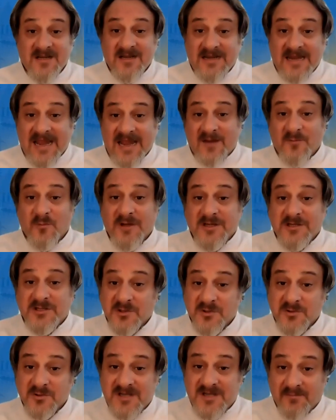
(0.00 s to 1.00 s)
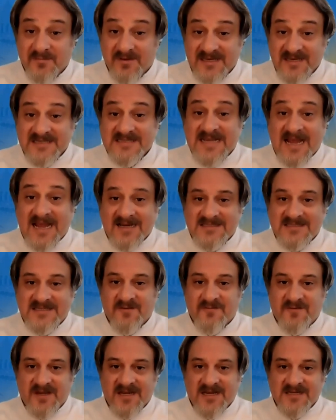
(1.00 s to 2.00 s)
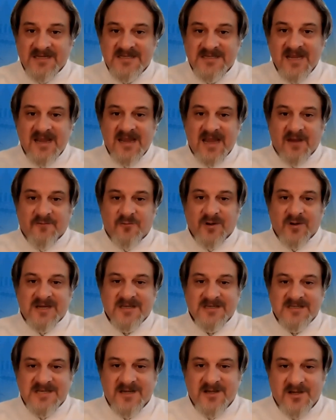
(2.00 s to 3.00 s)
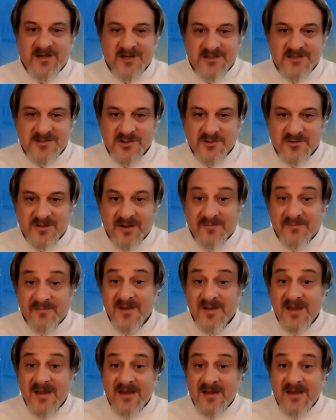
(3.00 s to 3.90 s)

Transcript: can we do some of these activities if we continue to do them